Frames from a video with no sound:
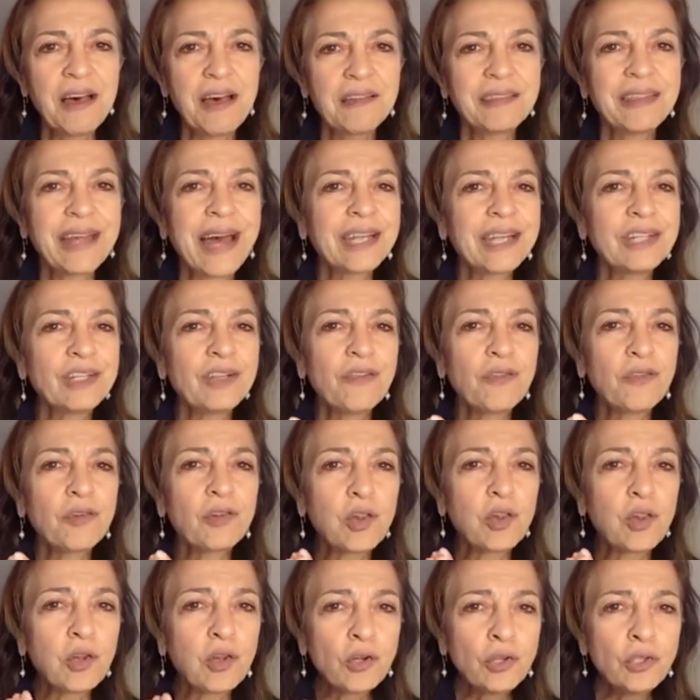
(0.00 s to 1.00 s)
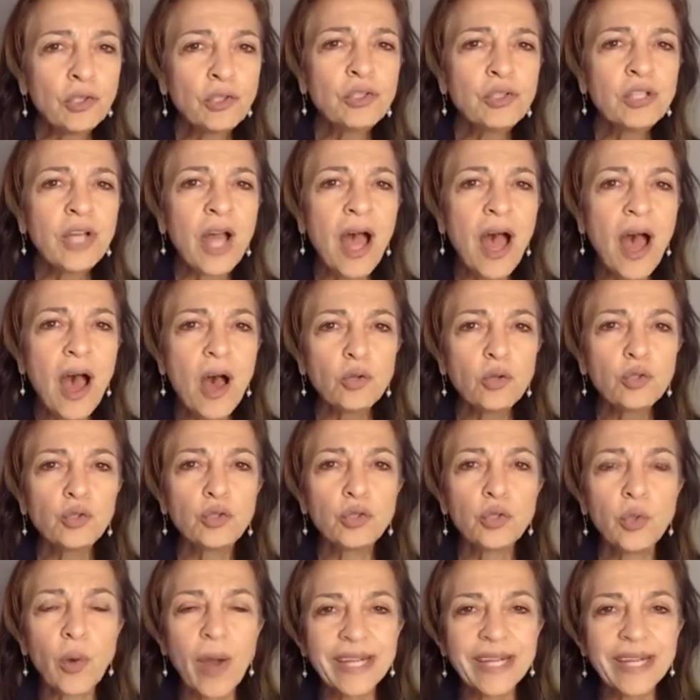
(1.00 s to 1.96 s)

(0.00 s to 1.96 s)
that learned how to